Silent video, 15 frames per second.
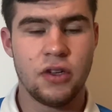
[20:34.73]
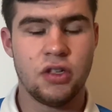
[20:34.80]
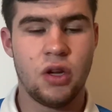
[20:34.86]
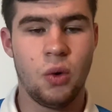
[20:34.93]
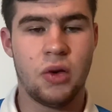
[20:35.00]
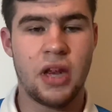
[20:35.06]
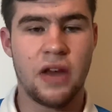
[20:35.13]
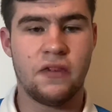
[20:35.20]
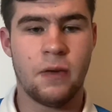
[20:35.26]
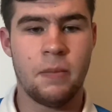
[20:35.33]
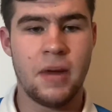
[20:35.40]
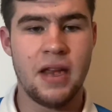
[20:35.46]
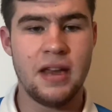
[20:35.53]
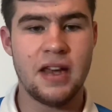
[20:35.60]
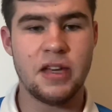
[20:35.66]
2k for
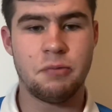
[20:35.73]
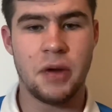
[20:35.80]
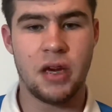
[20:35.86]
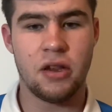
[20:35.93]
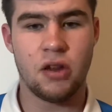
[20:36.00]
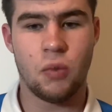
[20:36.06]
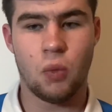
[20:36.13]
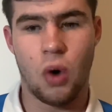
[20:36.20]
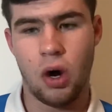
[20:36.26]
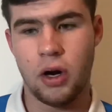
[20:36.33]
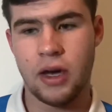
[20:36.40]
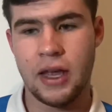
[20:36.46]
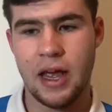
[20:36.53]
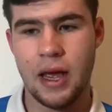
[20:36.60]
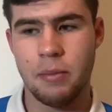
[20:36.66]
me is bigger than
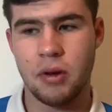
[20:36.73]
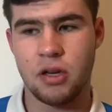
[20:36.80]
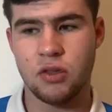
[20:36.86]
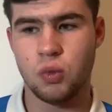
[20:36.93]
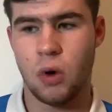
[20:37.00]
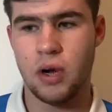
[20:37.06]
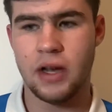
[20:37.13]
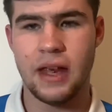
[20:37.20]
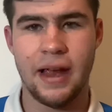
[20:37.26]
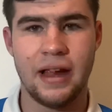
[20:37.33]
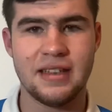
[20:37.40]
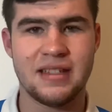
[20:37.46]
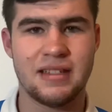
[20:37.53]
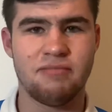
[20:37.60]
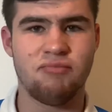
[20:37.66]
1k, because 1k is,